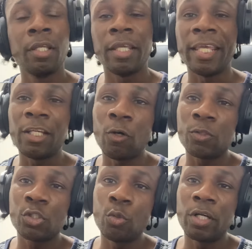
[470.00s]
it
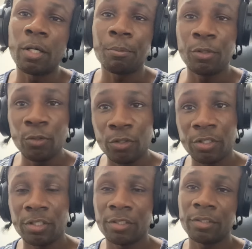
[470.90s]
goes through a
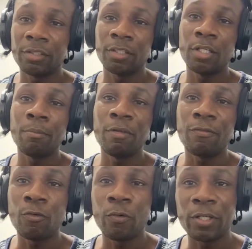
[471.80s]
computer
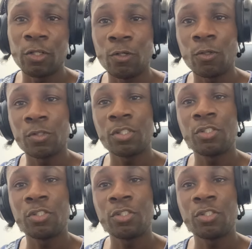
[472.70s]
before it goes